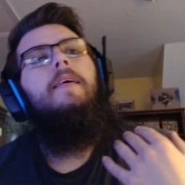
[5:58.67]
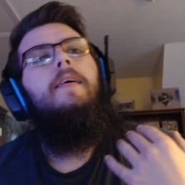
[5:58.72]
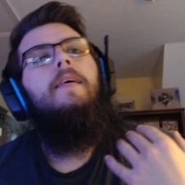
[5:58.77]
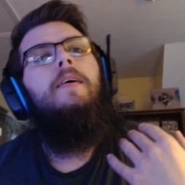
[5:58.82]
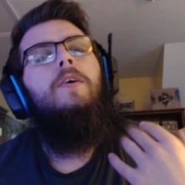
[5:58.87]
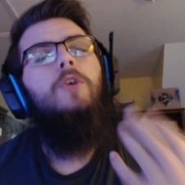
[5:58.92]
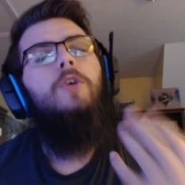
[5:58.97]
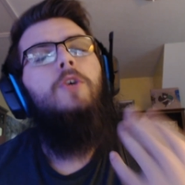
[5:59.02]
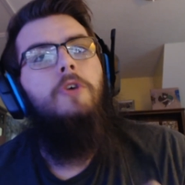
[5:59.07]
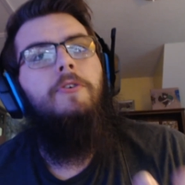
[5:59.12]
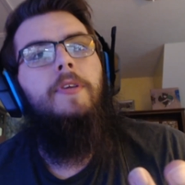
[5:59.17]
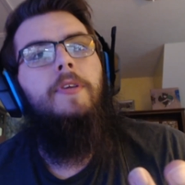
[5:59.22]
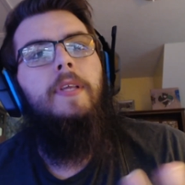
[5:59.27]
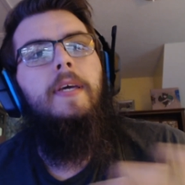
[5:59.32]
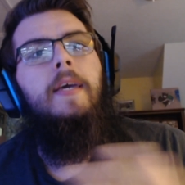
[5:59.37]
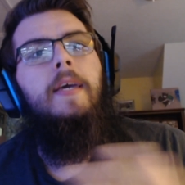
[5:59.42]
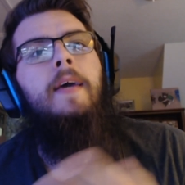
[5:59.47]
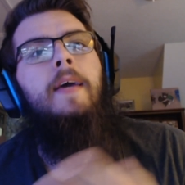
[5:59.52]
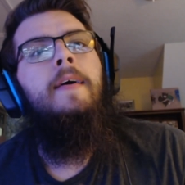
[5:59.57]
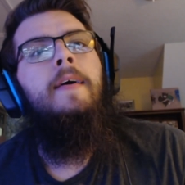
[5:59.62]

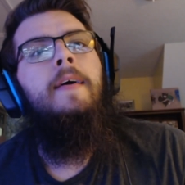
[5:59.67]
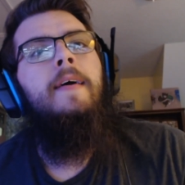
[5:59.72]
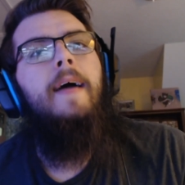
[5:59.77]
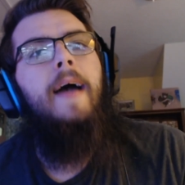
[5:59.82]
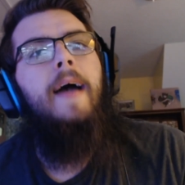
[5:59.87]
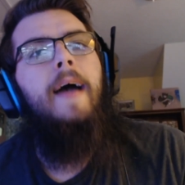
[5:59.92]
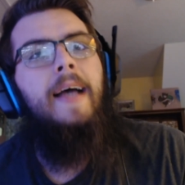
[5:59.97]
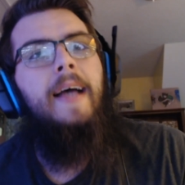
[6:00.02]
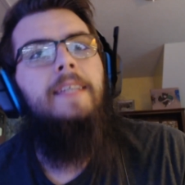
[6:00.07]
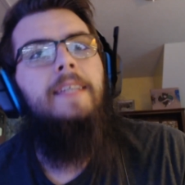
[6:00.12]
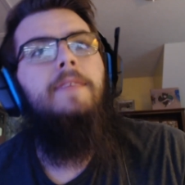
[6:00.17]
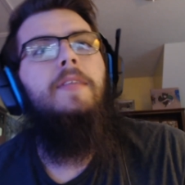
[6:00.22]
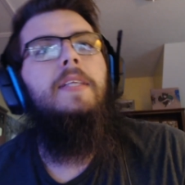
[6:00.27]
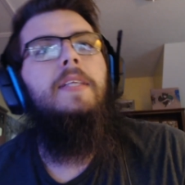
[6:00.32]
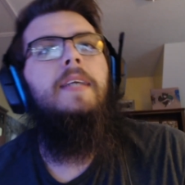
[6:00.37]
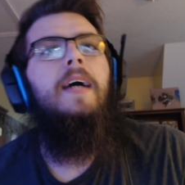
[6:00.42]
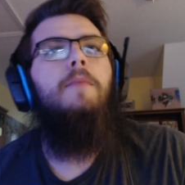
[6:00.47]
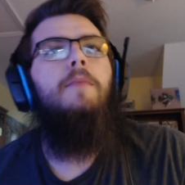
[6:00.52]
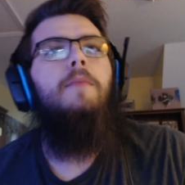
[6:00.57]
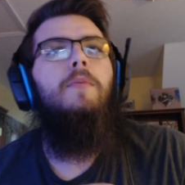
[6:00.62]
Currently, as of the
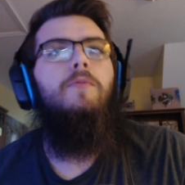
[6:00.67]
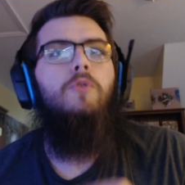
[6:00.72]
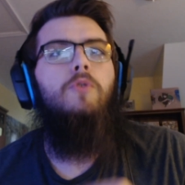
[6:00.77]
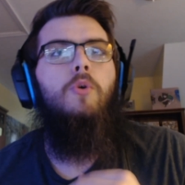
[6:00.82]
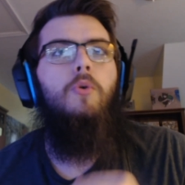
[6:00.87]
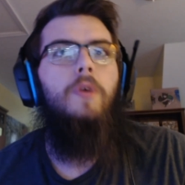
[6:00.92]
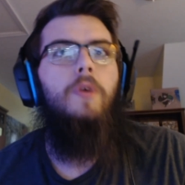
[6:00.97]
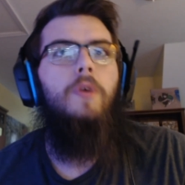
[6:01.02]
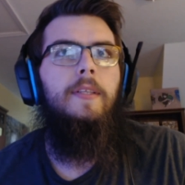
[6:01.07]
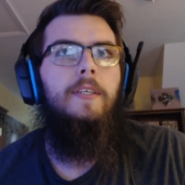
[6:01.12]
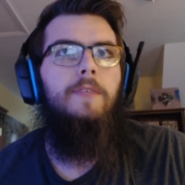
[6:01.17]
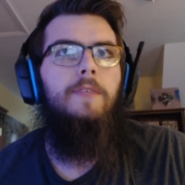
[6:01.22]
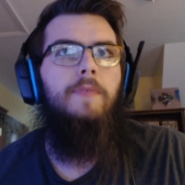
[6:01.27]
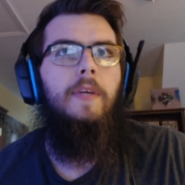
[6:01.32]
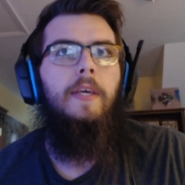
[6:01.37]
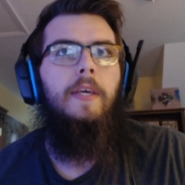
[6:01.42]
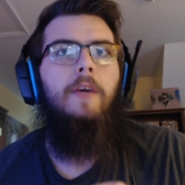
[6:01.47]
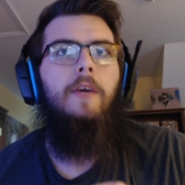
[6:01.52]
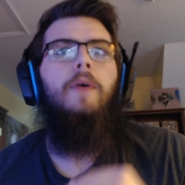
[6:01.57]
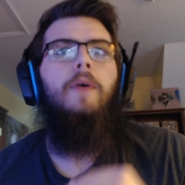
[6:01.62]
time of recording this
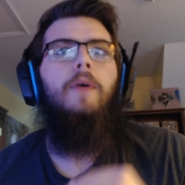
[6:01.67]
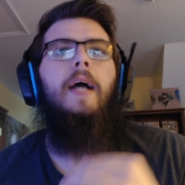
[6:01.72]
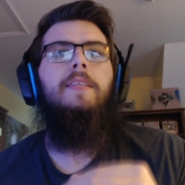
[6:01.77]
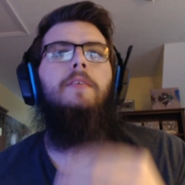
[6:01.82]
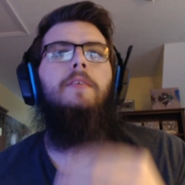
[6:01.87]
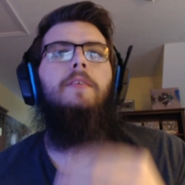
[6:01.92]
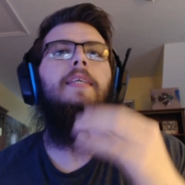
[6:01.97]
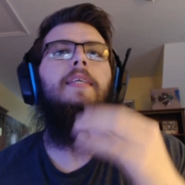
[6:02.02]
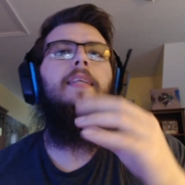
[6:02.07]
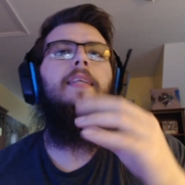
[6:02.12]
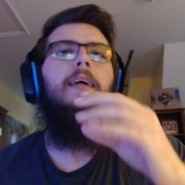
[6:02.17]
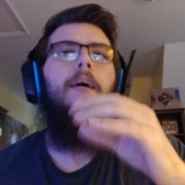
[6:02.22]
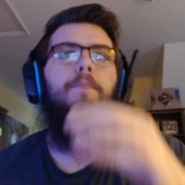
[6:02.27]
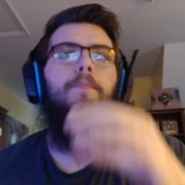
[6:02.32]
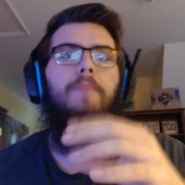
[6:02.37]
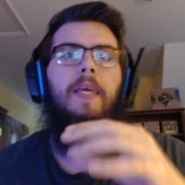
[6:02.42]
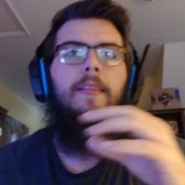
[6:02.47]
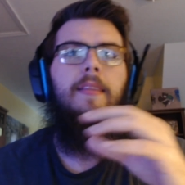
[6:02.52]
video, I still need to update the